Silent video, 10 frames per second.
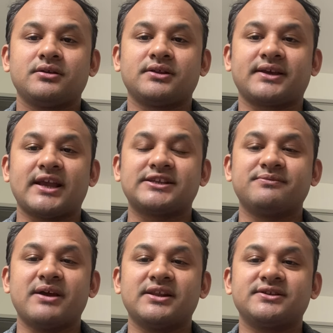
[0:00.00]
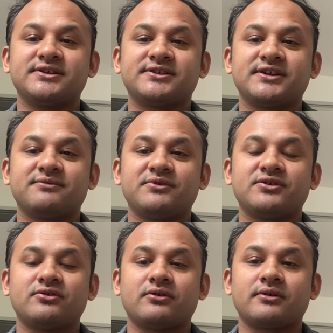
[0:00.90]
The cash balance
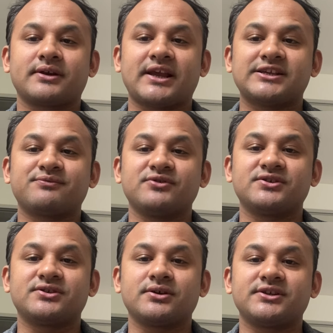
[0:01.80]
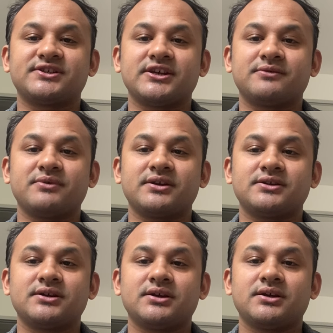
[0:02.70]
statement or cash position
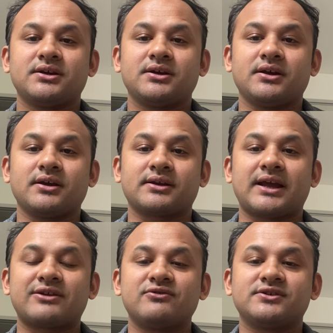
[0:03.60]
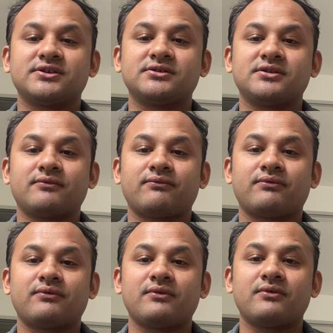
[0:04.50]
statement calculations the
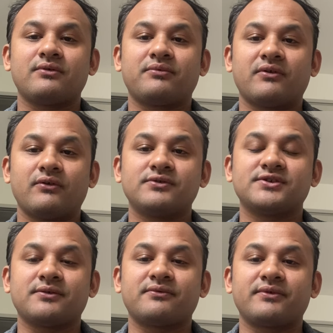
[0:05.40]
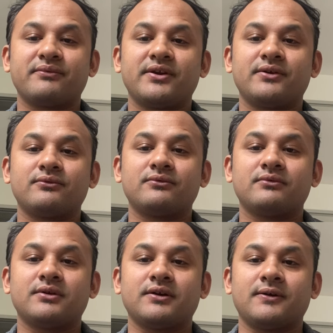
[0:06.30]
flows of revenue
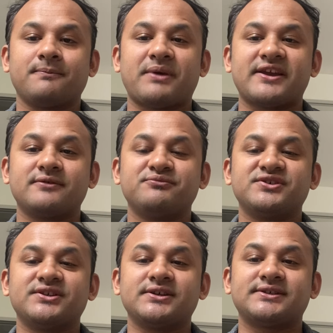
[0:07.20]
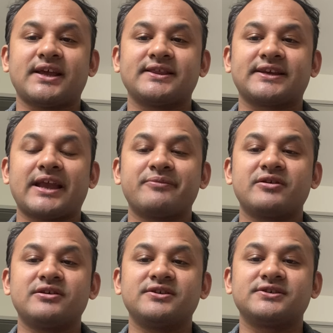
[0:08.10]
by a business and the
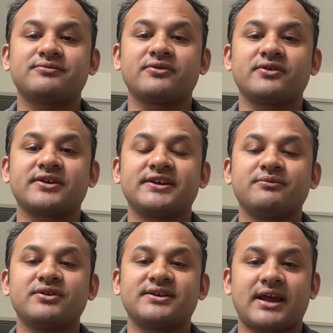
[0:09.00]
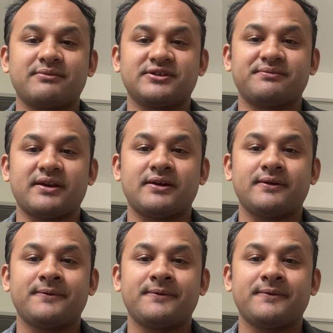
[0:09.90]
capital needs for a given time span.